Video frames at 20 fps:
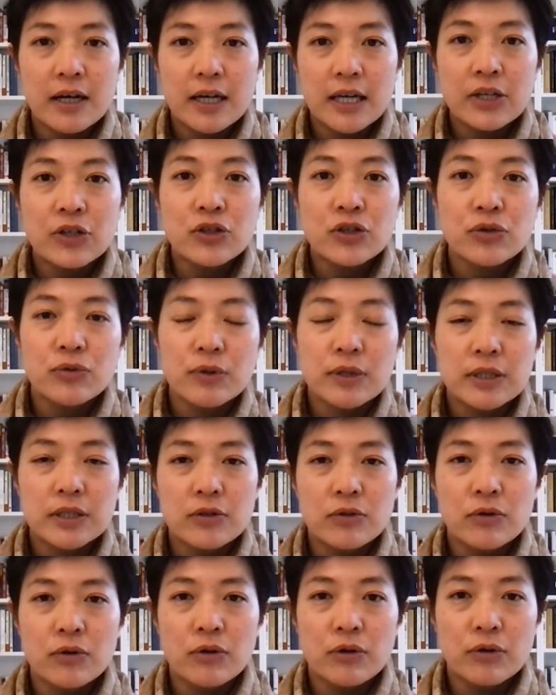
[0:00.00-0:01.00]

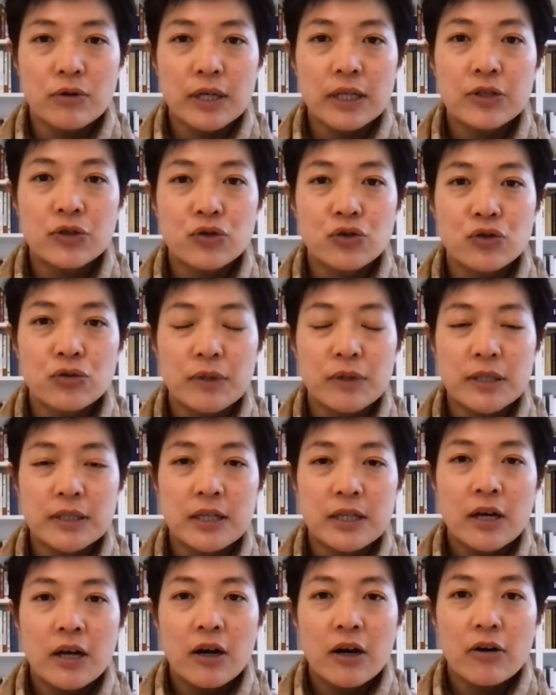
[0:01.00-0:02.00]
issuance or instruments